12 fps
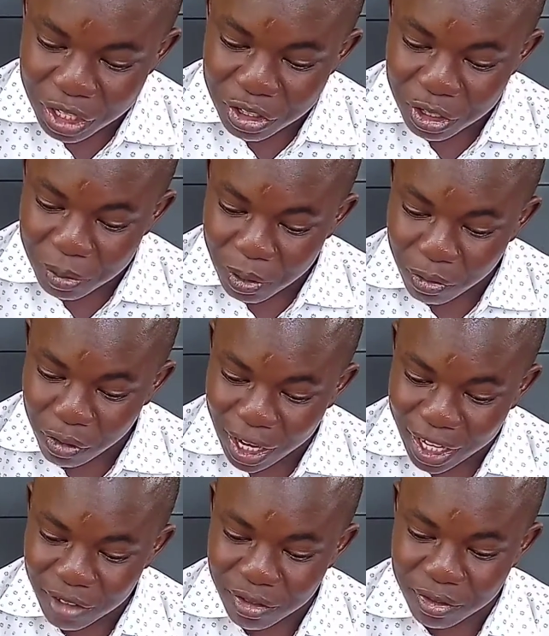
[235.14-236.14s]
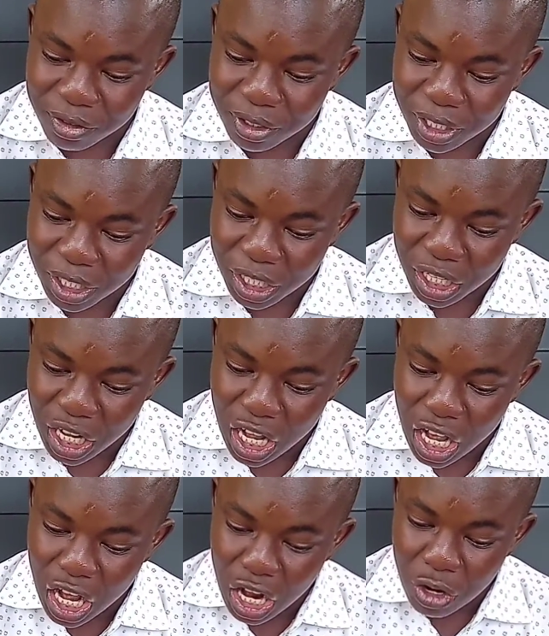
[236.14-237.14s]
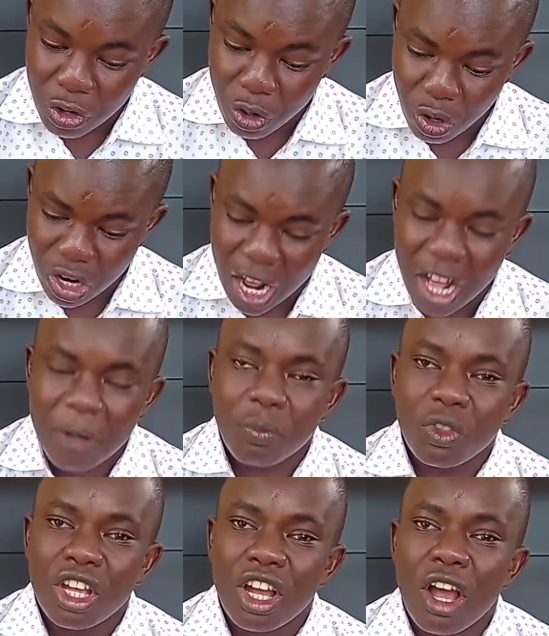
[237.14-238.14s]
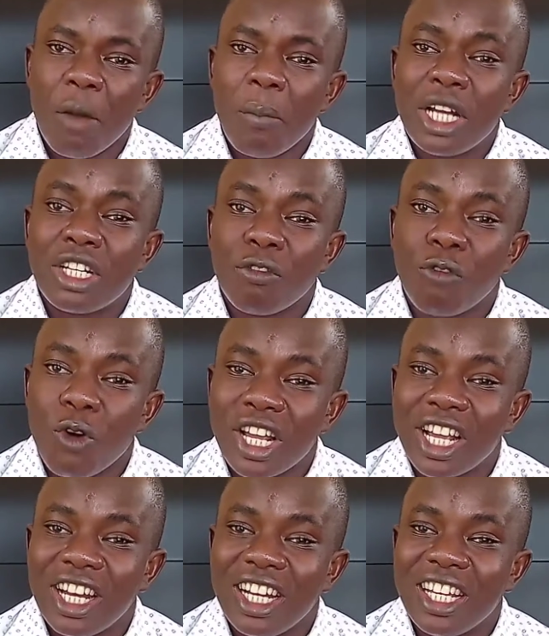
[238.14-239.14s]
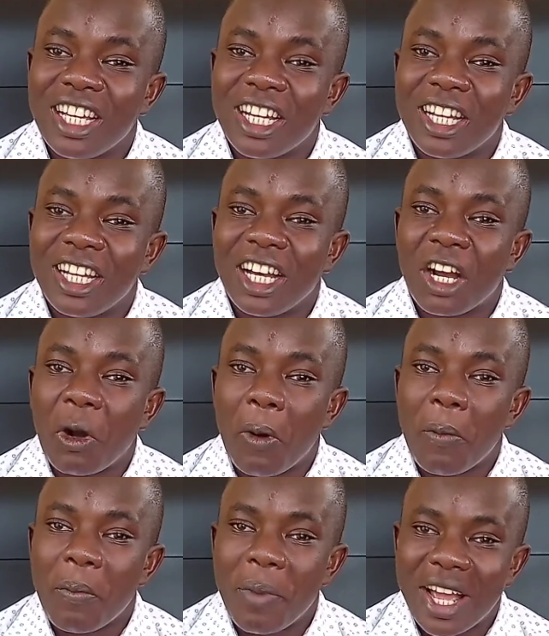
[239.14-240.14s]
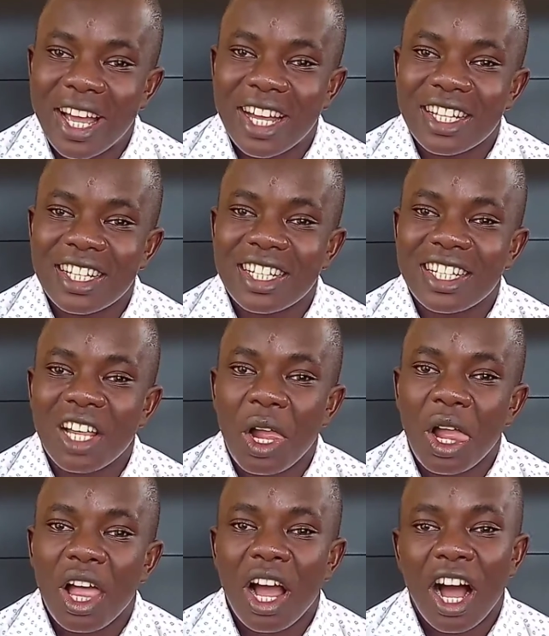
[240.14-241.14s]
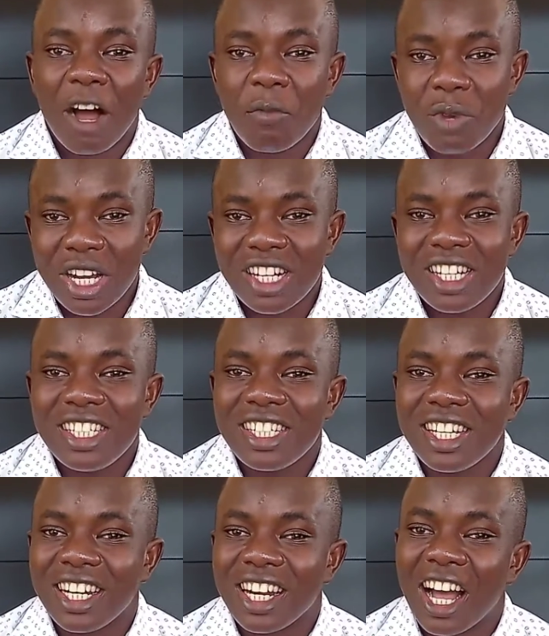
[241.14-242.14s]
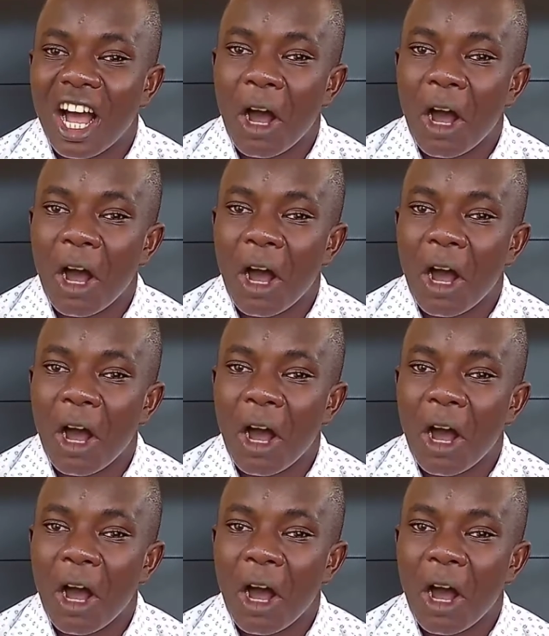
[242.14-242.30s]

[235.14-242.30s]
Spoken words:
Number five, Nora metaphorically compares her marriage and her